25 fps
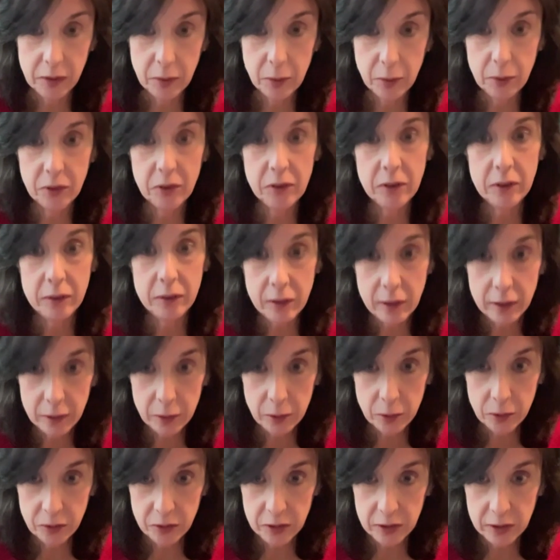There was
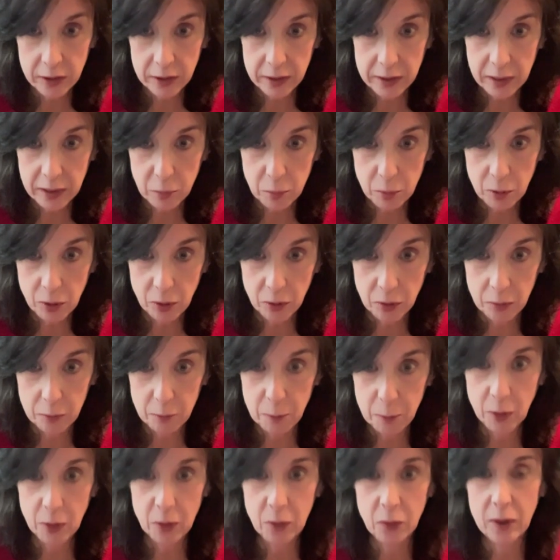another CIA
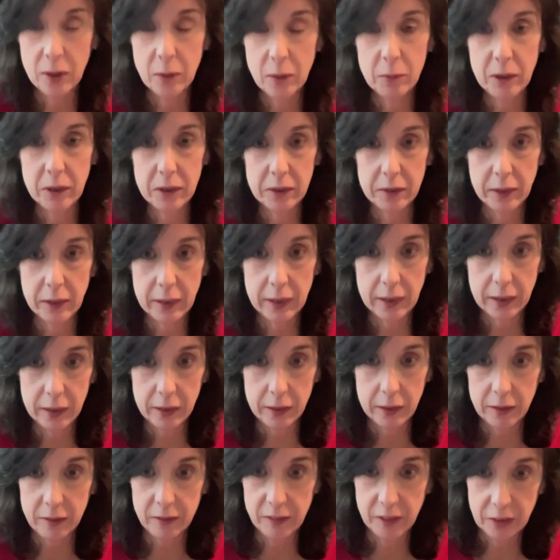program that they
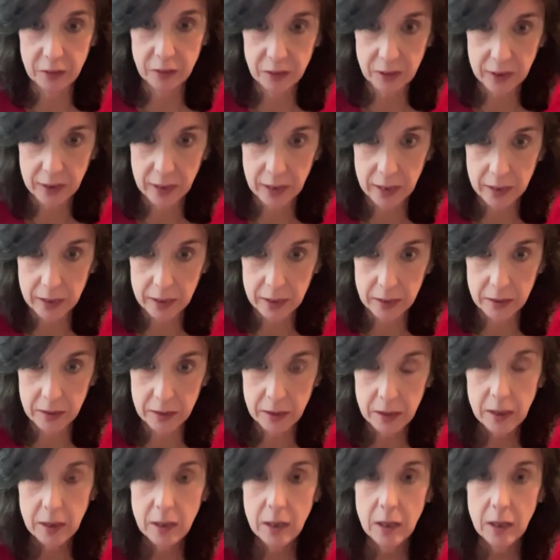investigated